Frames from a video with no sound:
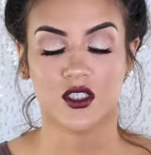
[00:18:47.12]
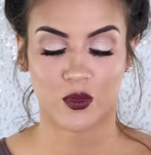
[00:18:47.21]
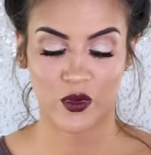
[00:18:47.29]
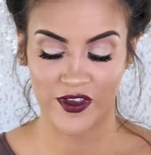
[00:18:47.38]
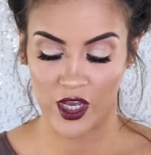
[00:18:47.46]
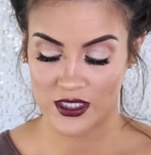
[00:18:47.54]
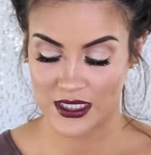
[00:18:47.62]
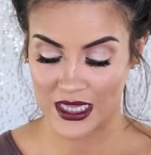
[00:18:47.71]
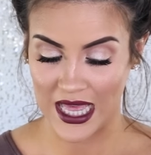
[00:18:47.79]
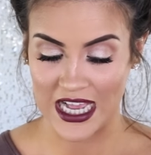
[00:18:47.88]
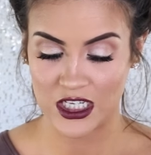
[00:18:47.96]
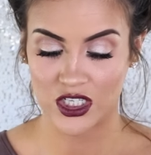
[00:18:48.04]
So moving on to
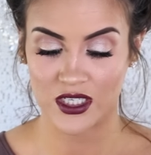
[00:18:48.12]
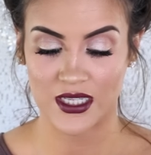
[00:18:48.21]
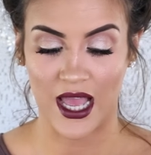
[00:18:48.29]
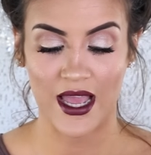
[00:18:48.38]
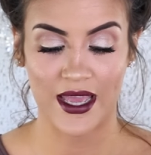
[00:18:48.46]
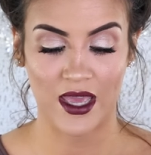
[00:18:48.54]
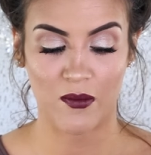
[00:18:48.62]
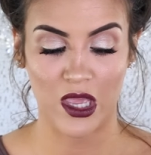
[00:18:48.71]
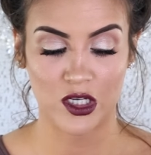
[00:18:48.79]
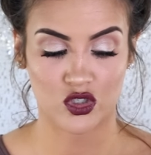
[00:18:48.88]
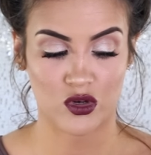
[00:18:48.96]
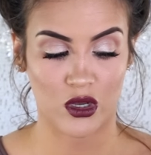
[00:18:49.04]
lashes, I am
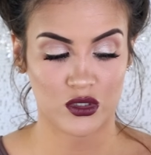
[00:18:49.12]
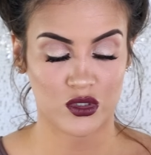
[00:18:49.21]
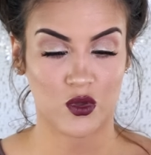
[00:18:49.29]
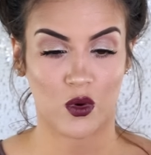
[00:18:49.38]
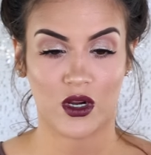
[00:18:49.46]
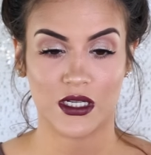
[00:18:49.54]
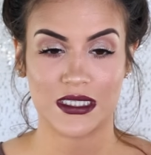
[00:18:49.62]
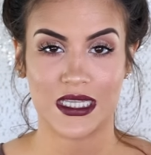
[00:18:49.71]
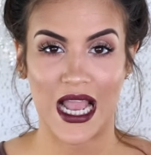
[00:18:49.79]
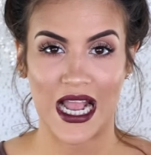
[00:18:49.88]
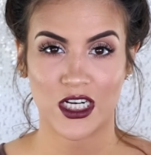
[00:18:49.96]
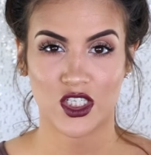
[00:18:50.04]
a drugstore
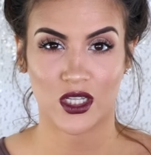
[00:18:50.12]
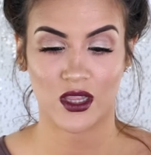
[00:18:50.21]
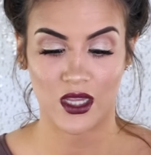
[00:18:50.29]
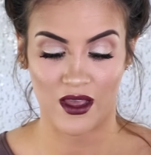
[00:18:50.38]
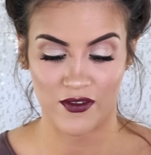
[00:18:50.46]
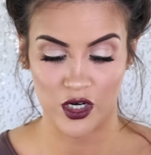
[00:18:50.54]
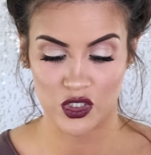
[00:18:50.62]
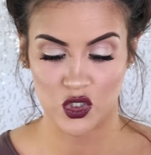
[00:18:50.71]
lash lover.